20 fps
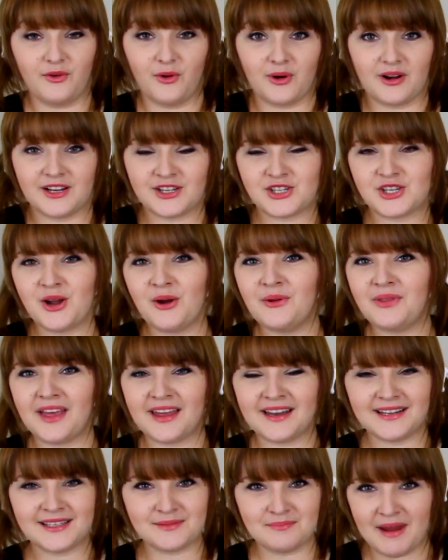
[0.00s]
For a show
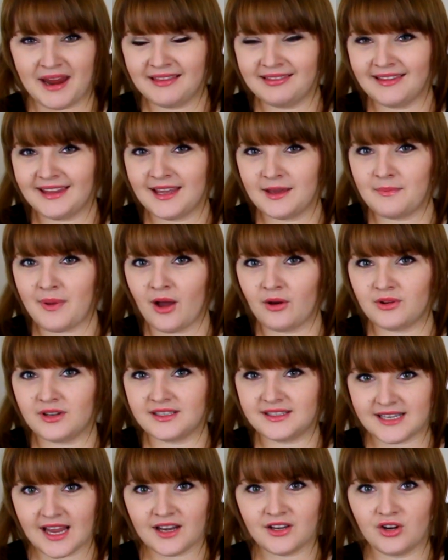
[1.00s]
that is mainly about a
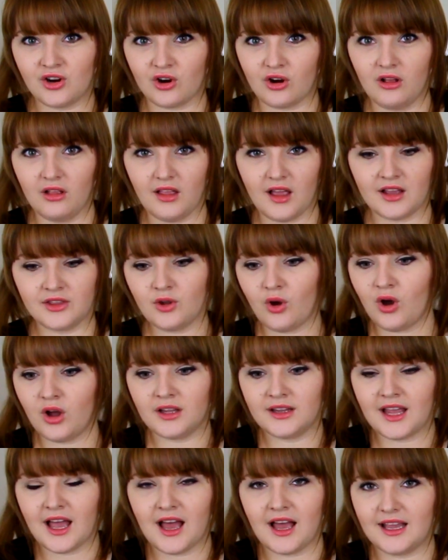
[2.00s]
dead girl,
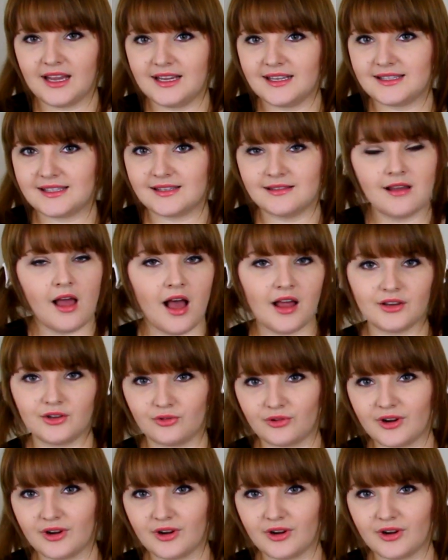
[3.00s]
Anohana is not